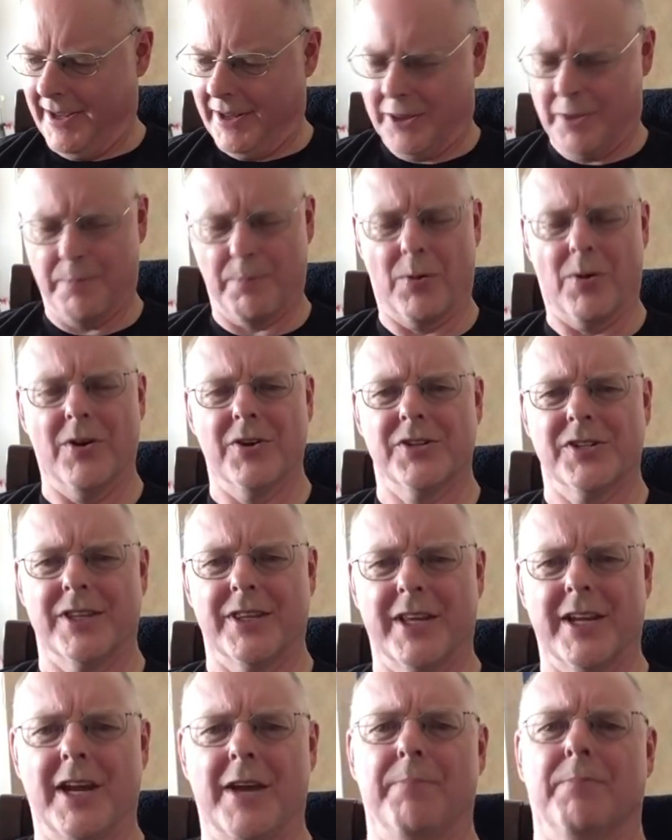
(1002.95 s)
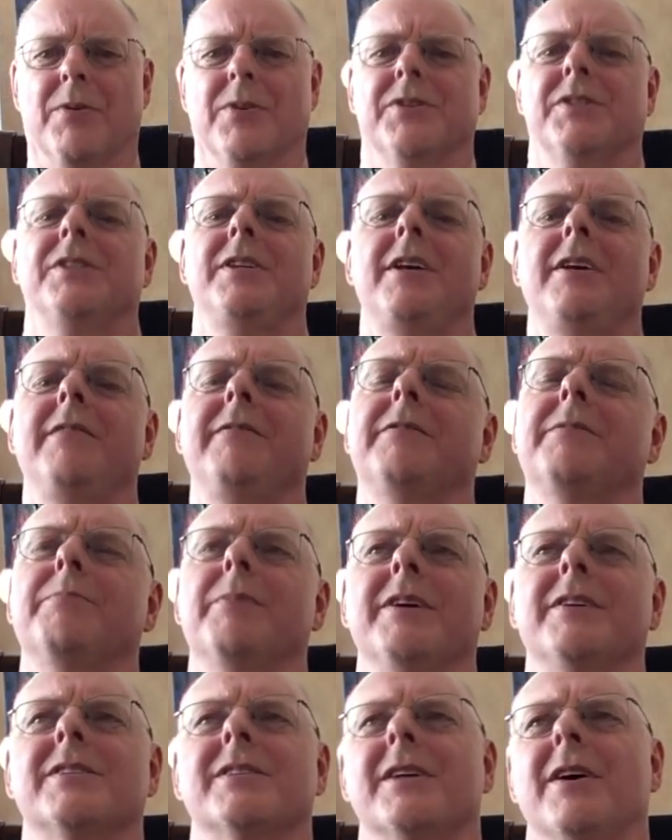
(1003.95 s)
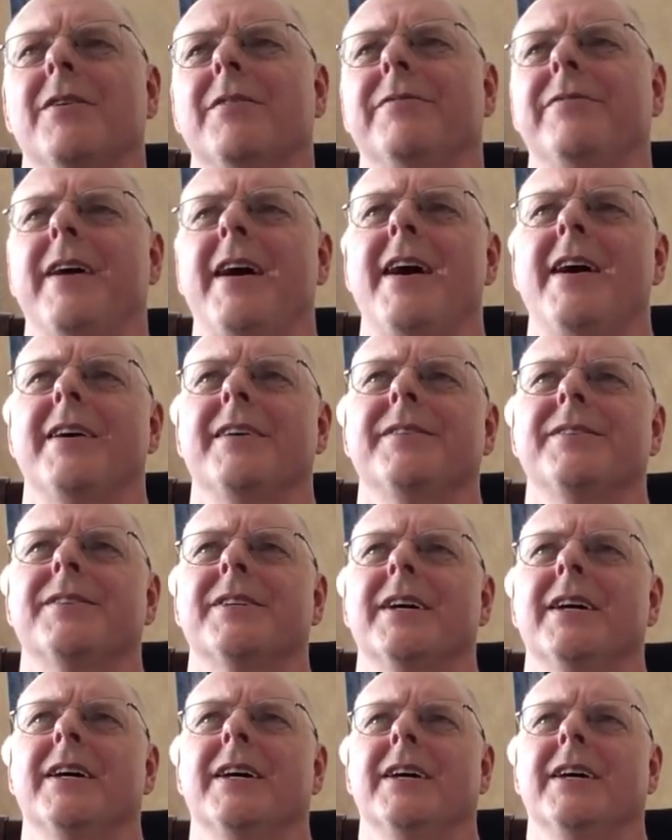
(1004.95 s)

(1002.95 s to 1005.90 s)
the person that I perceived myself as.